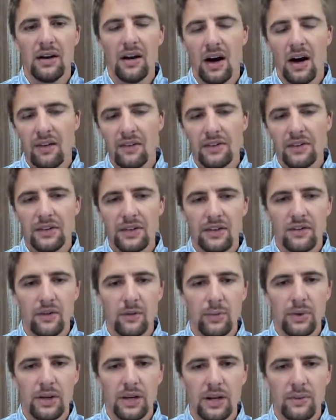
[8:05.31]
Obviously, if
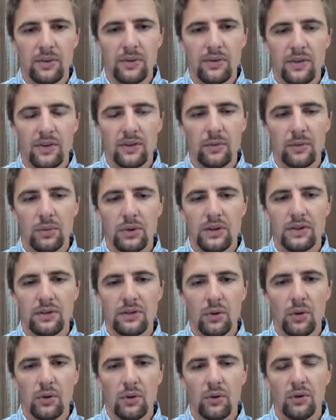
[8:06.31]
it becomes visibly
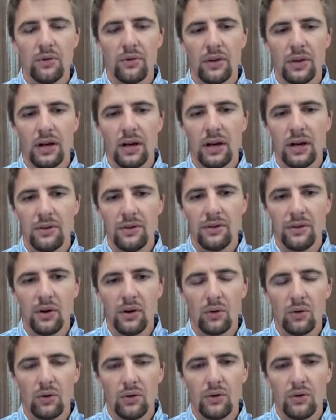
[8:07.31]
soiled,
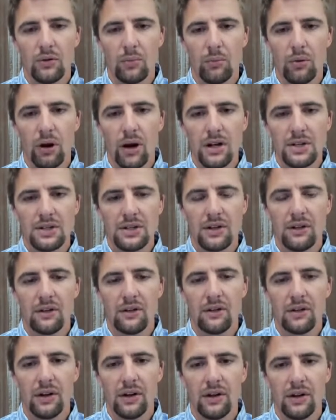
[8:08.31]
use a brush
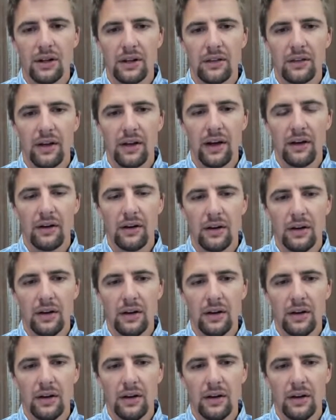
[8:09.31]
and get that